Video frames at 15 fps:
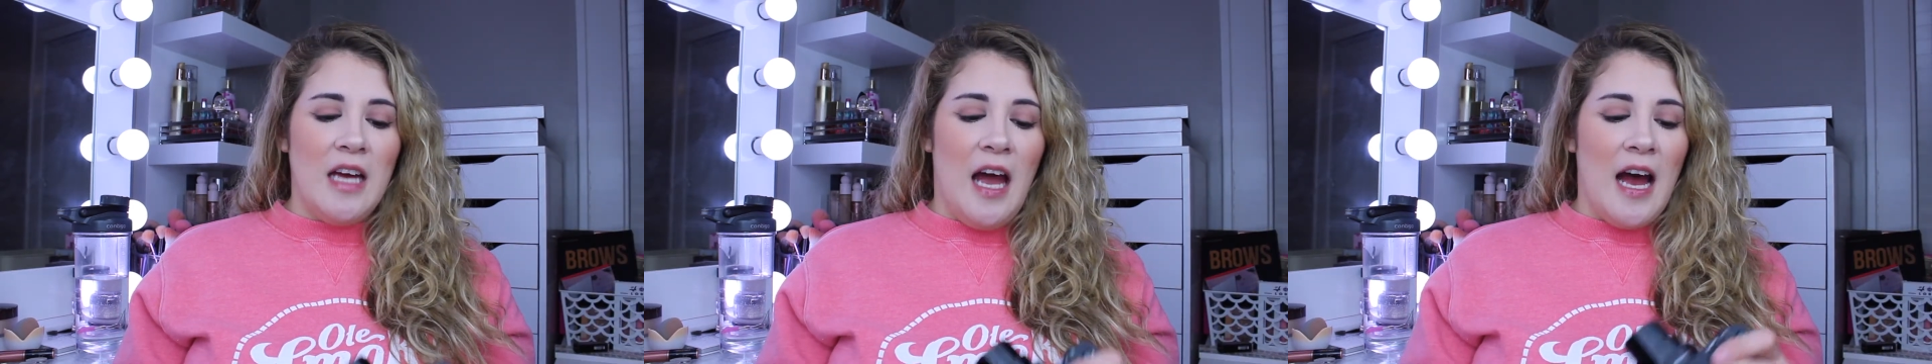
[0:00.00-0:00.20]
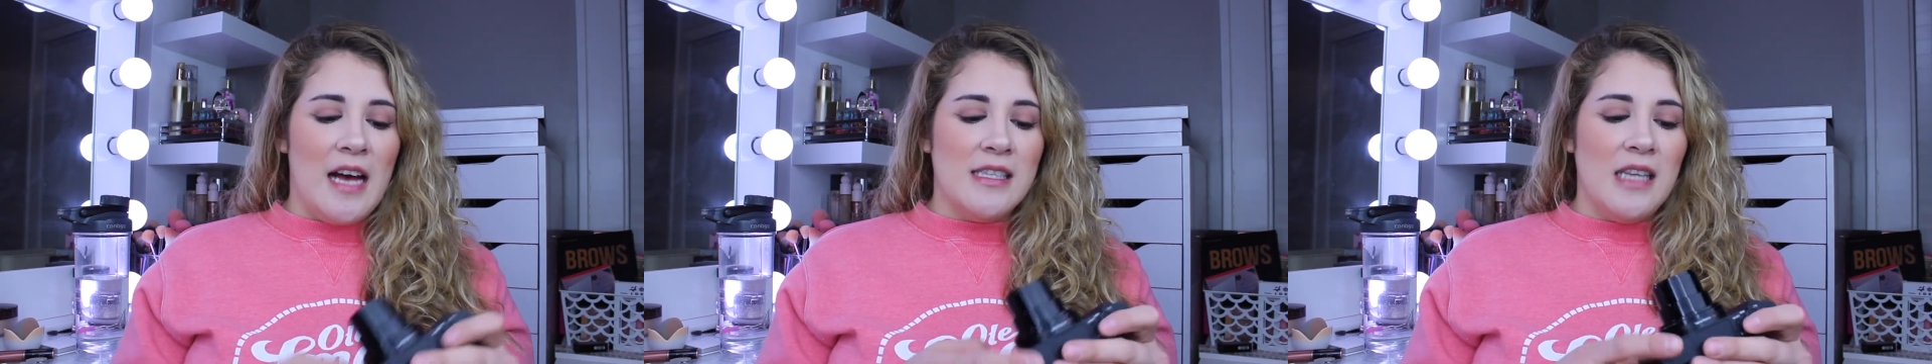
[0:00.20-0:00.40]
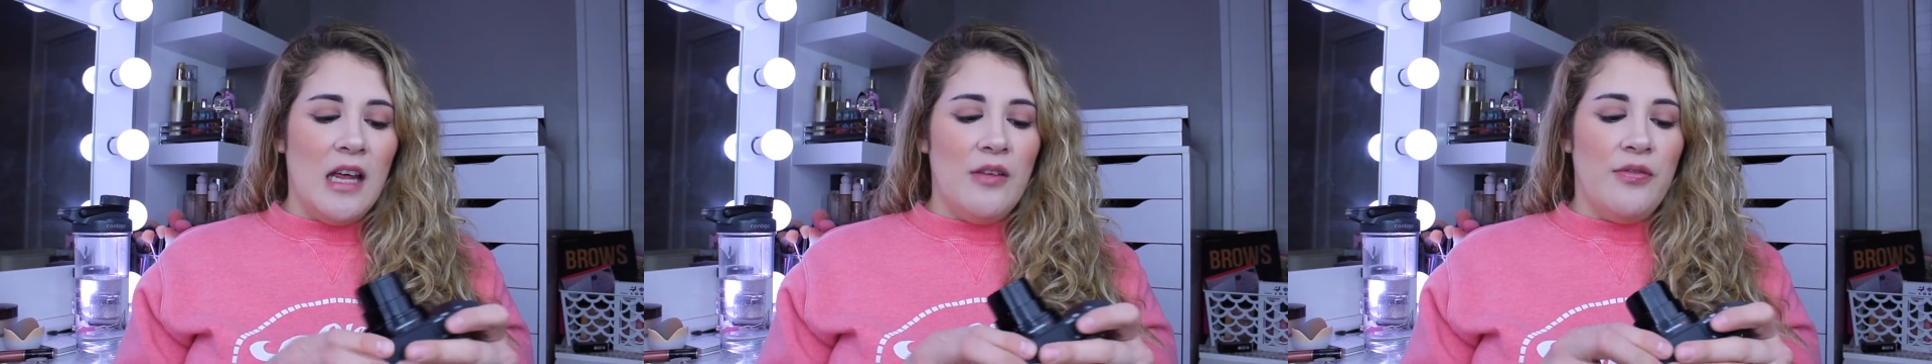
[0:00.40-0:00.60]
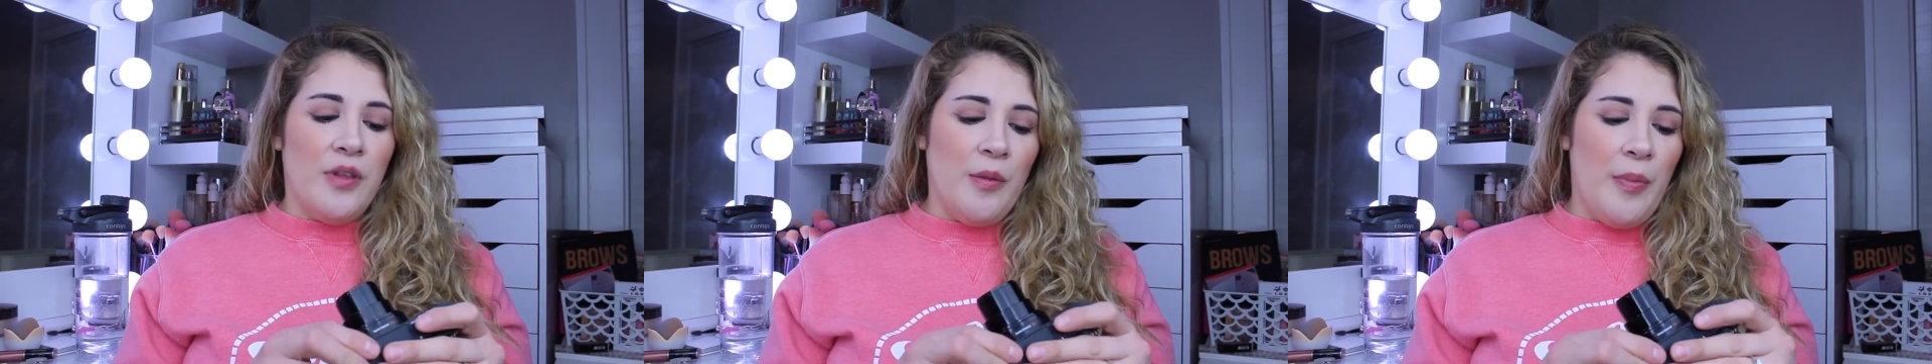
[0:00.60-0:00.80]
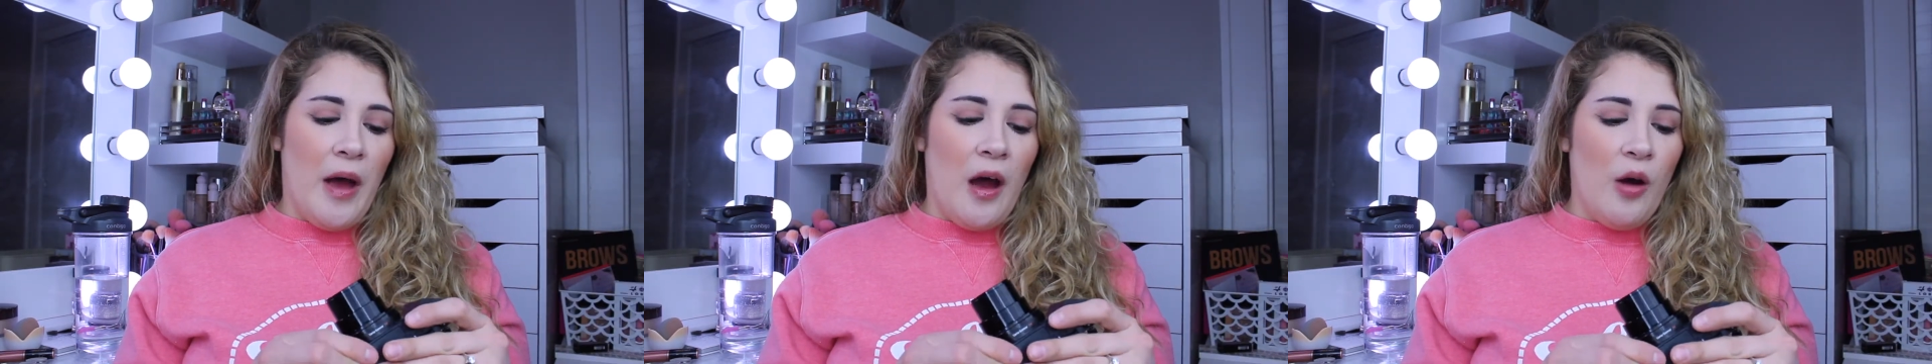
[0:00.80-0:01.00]
has that
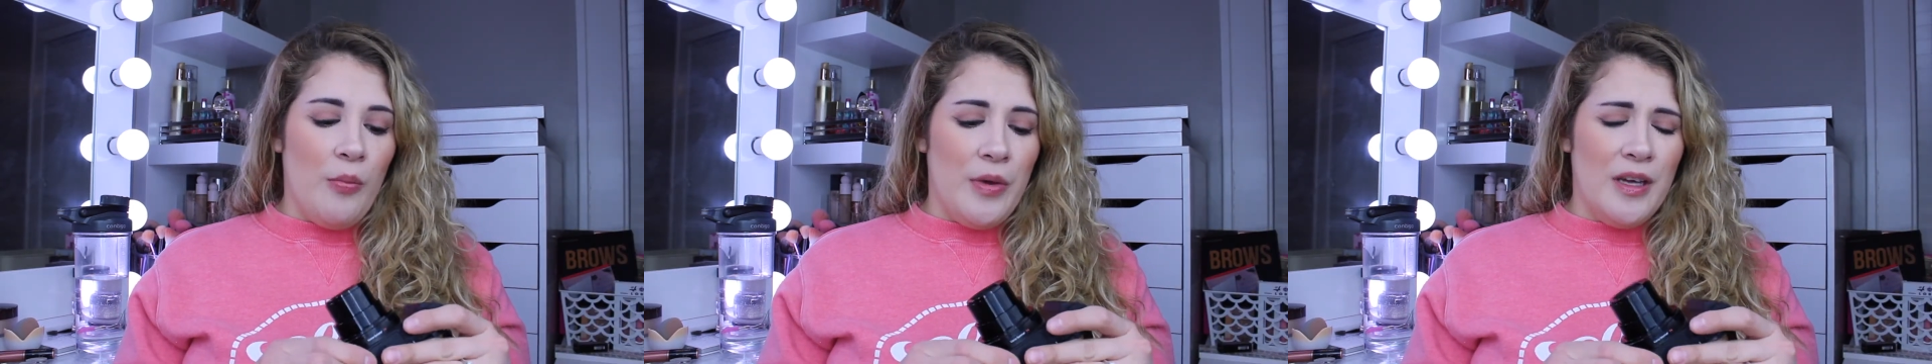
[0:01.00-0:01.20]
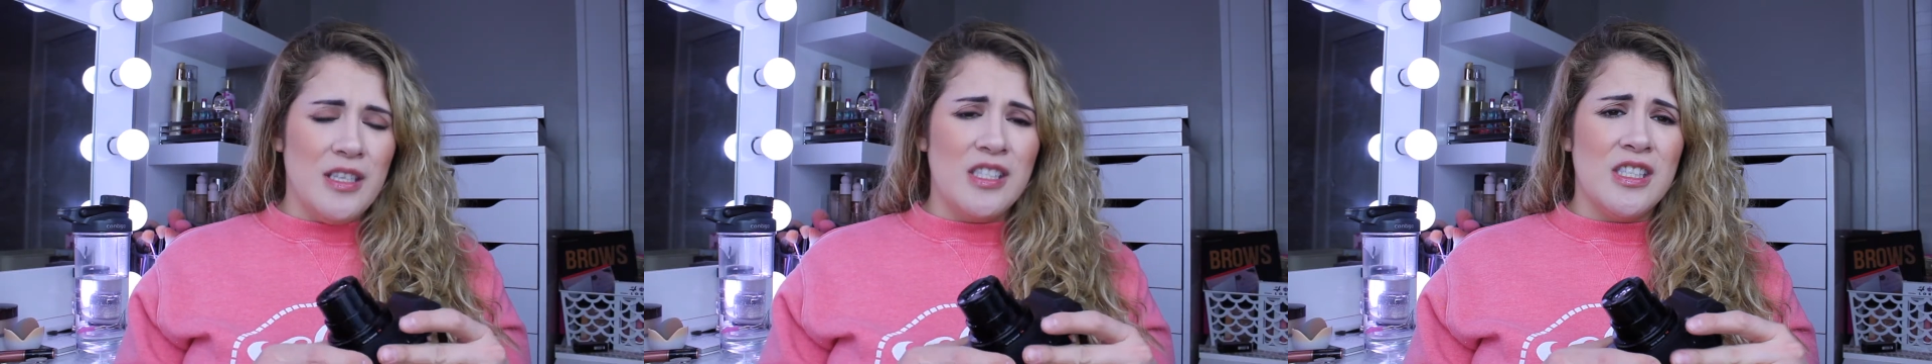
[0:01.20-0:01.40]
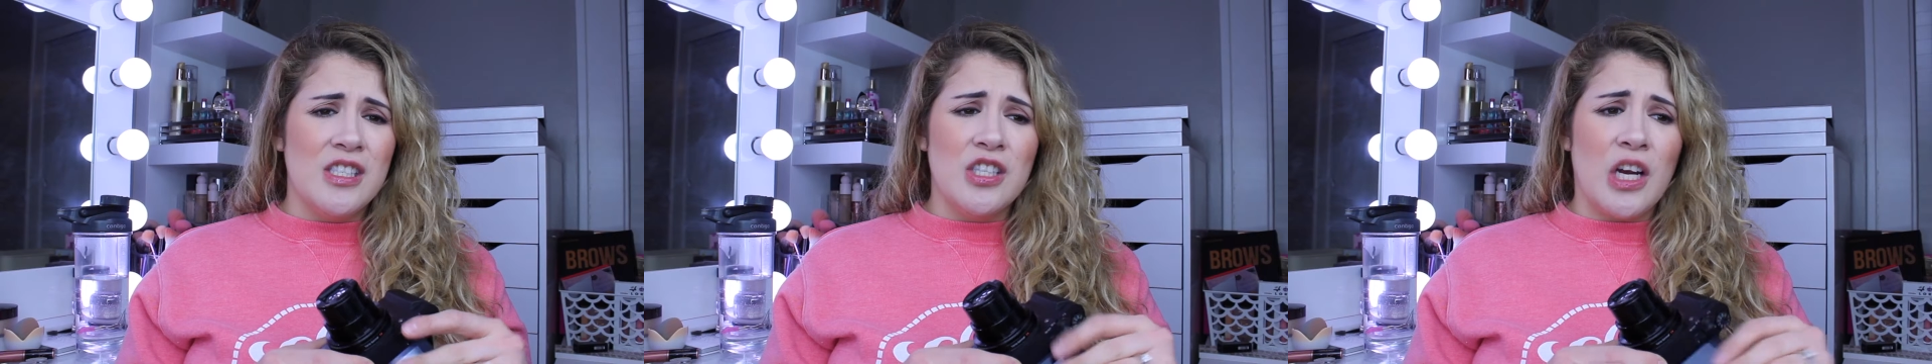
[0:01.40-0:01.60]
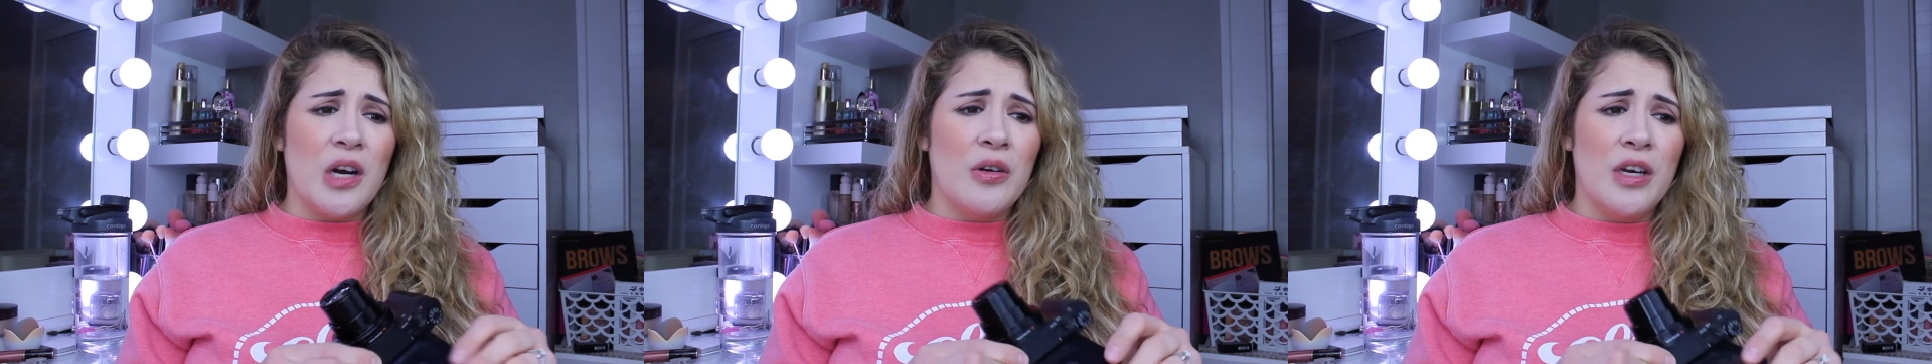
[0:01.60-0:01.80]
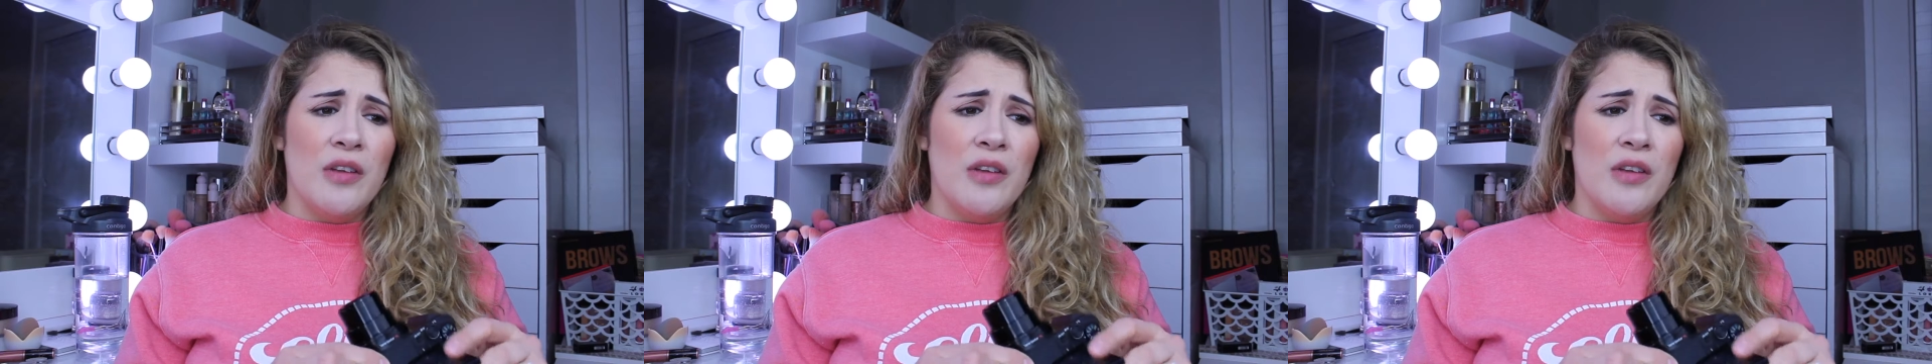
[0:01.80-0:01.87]
flip out, but just in general,